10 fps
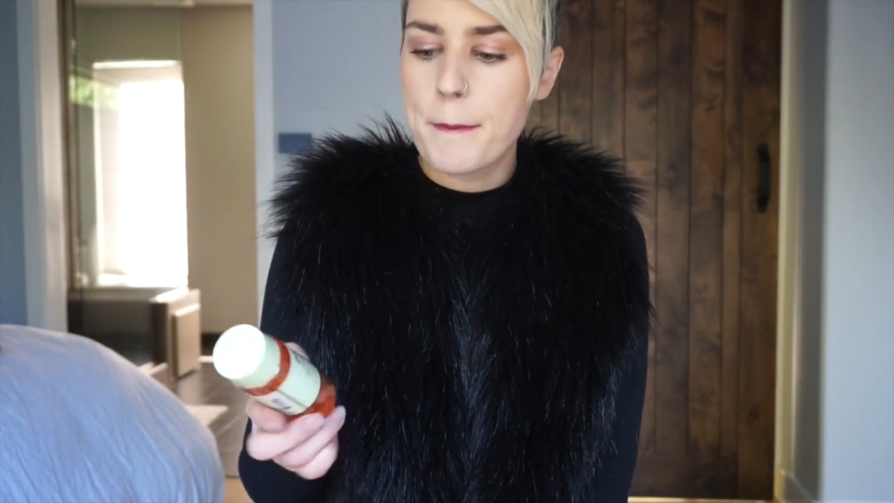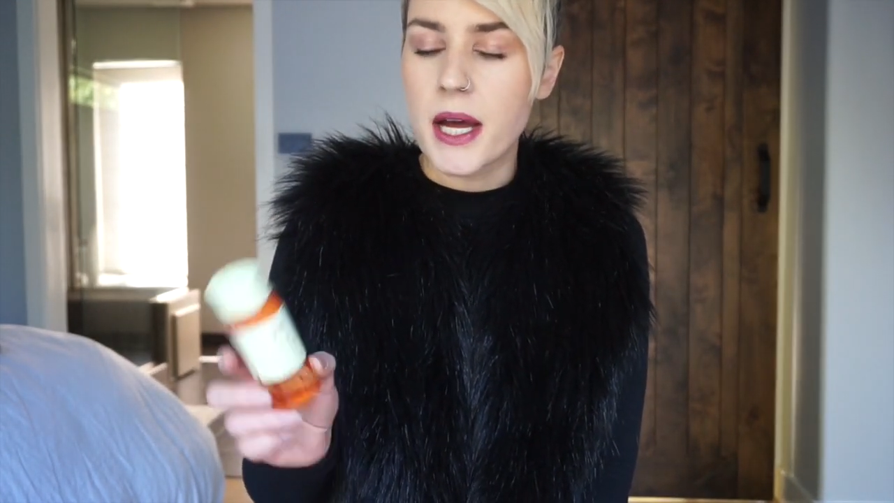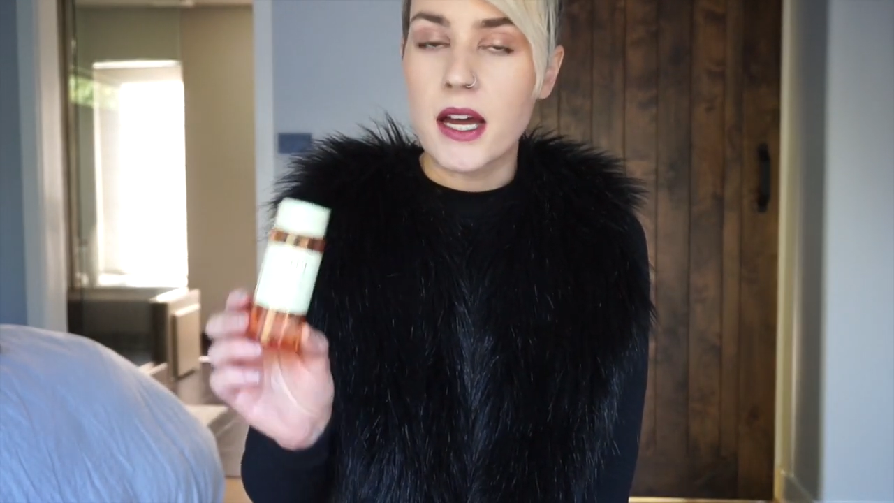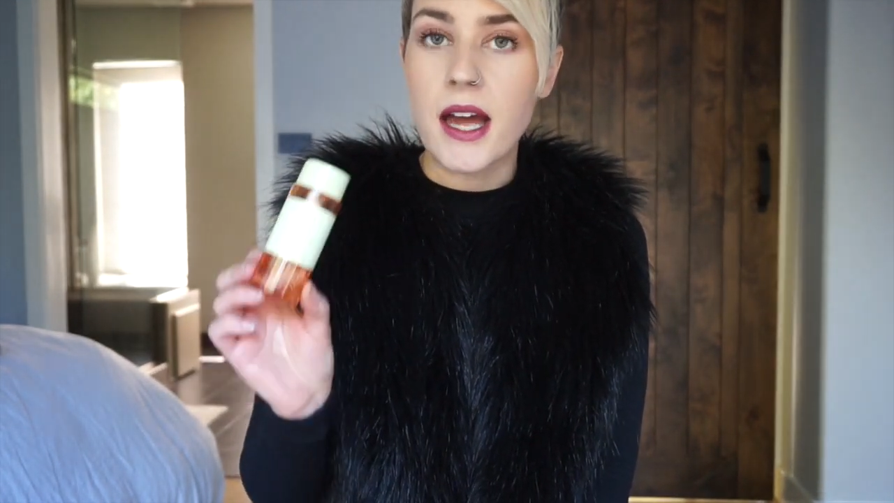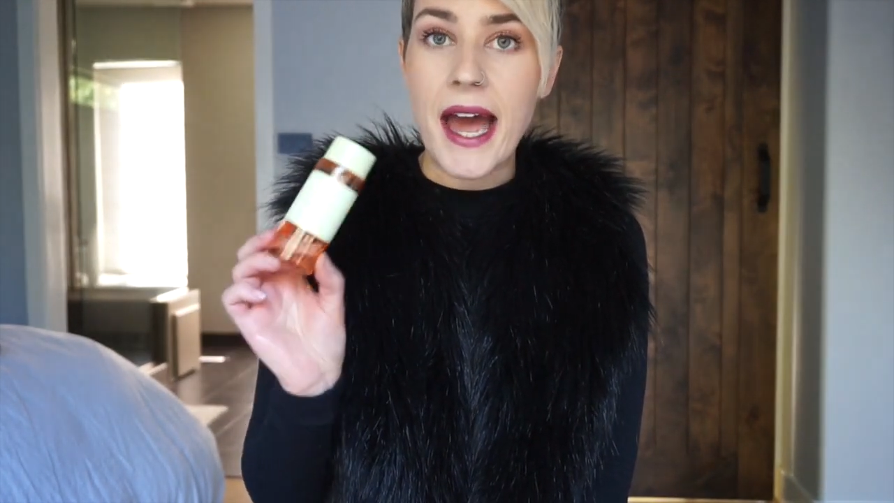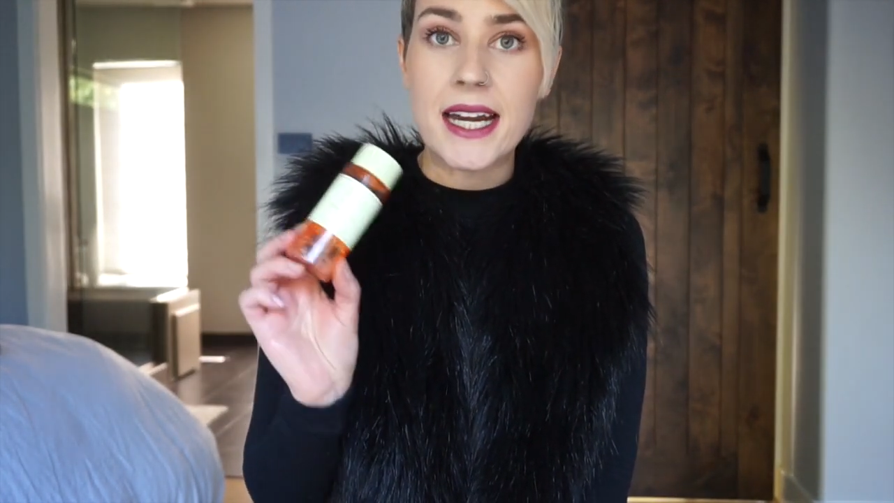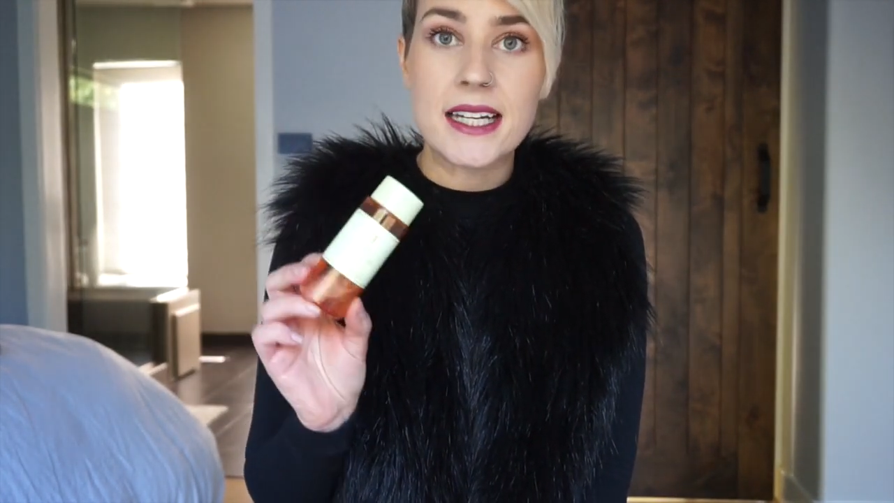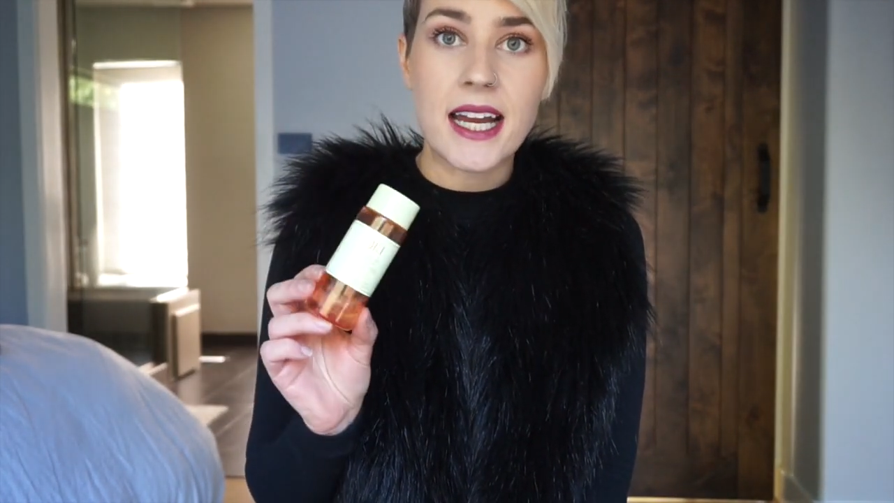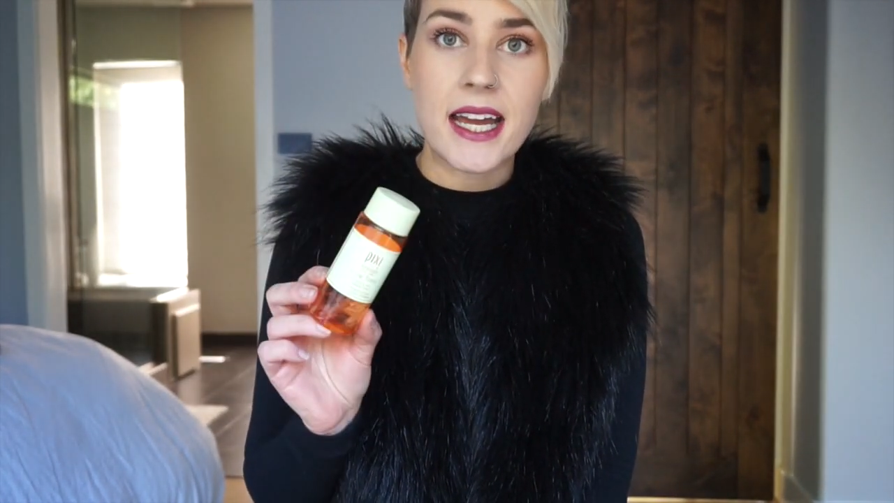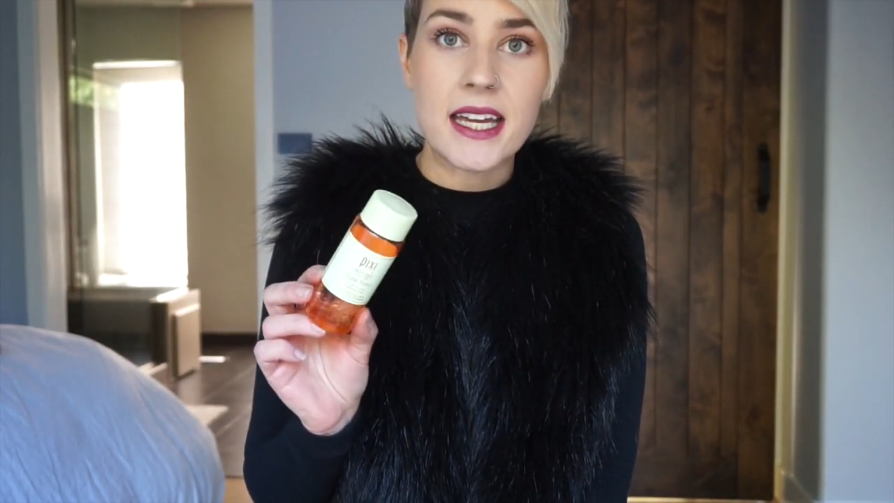But at
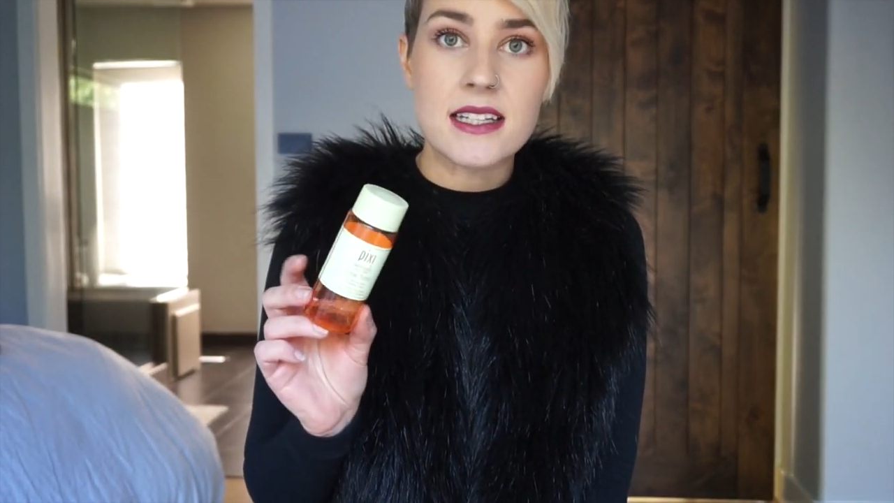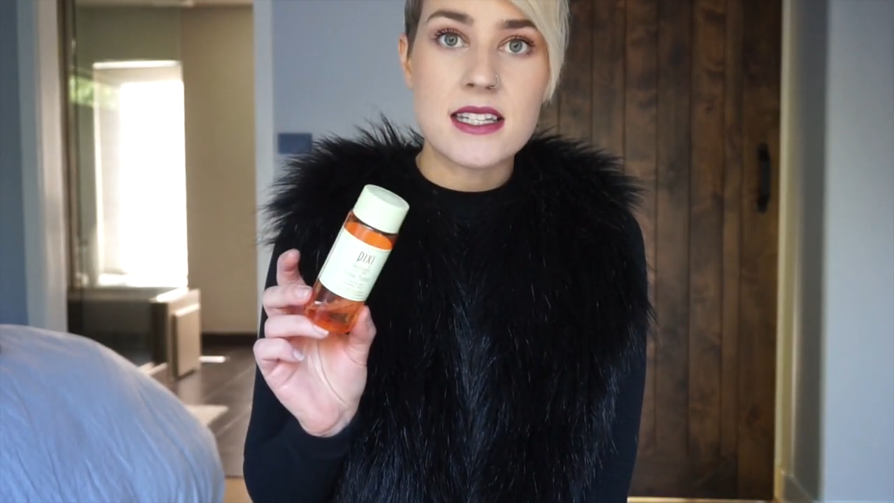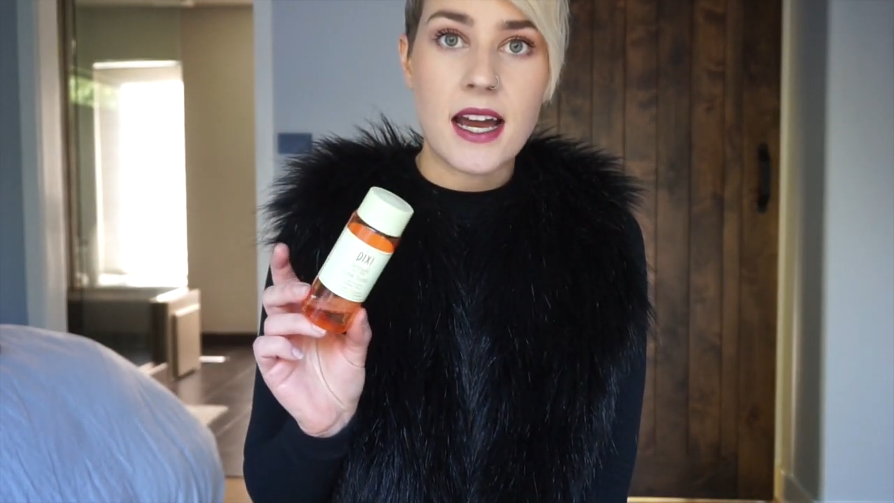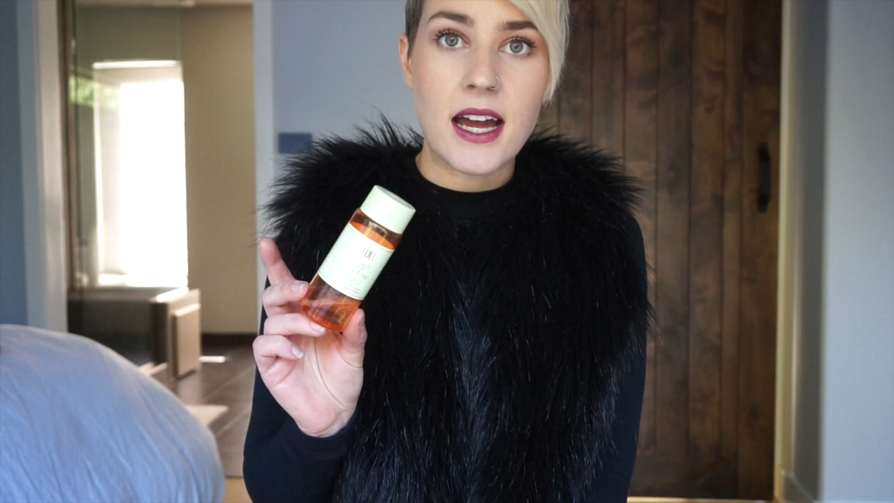night,